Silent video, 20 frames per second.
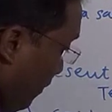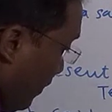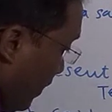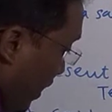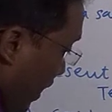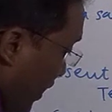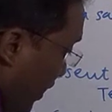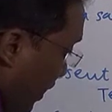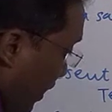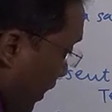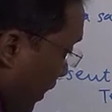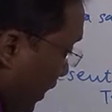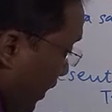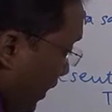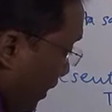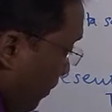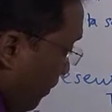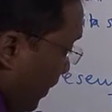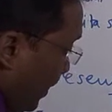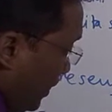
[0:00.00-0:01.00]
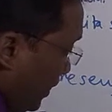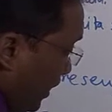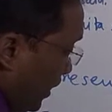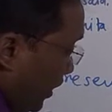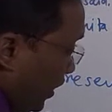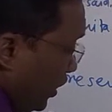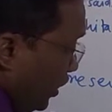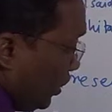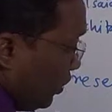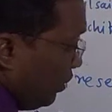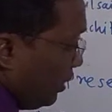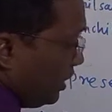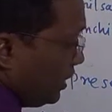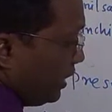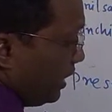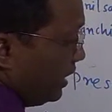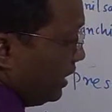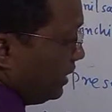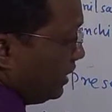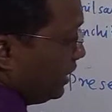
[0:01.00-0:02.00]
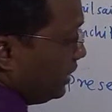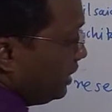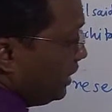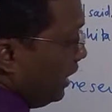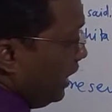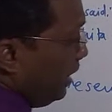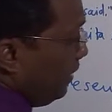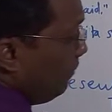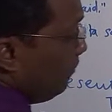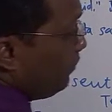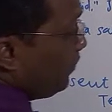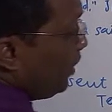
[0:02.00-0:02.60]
writing a letter. Present continuous tense is there.